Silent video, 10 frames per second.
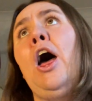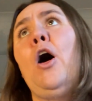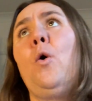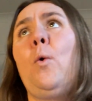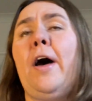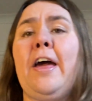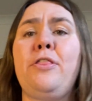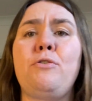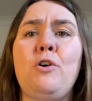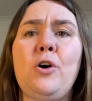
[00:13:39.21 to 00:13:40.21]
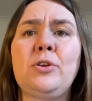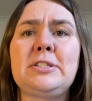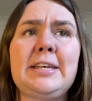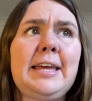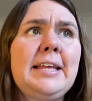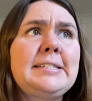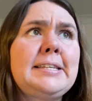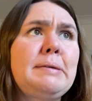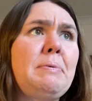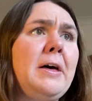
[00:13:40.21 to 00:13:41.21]
a white-throated
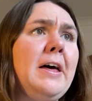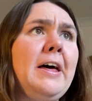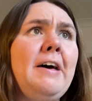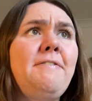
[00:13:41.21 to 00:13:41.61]
dipper